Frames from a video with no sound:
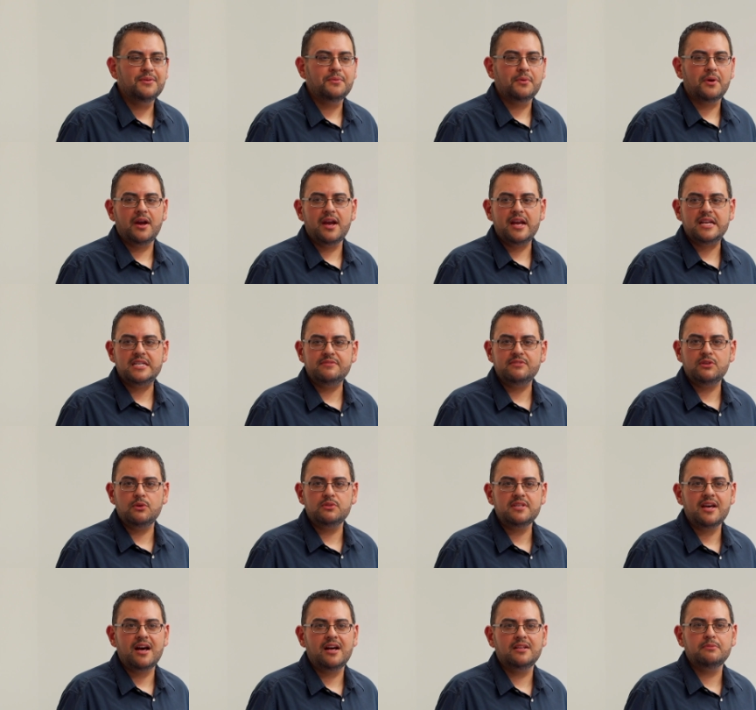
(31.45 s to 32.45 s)
where I interview
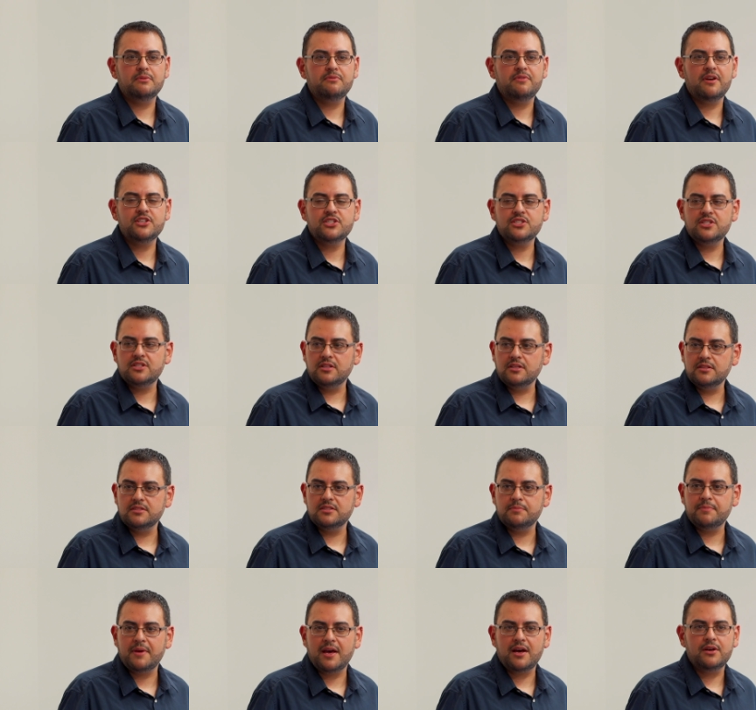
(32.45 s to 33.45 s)
talent
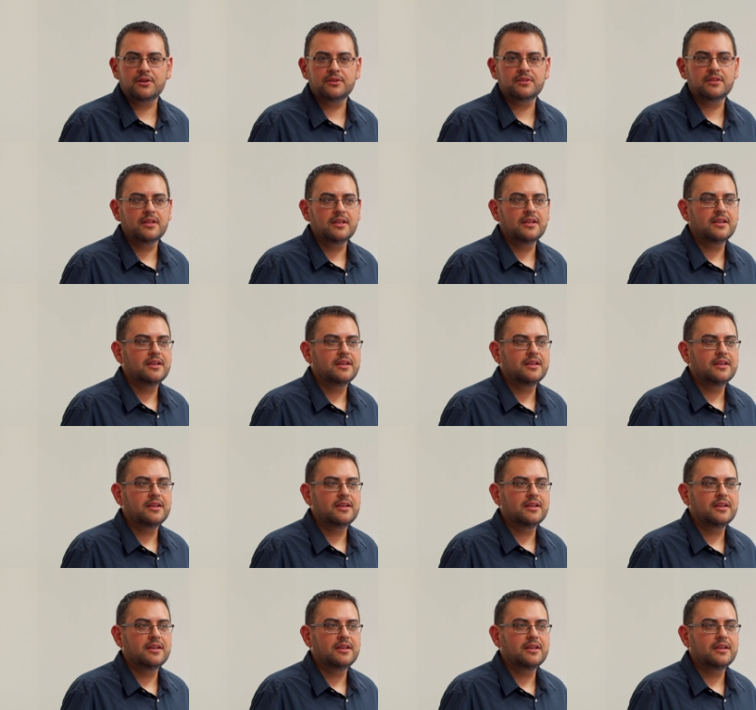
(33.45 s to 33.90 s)
professionals about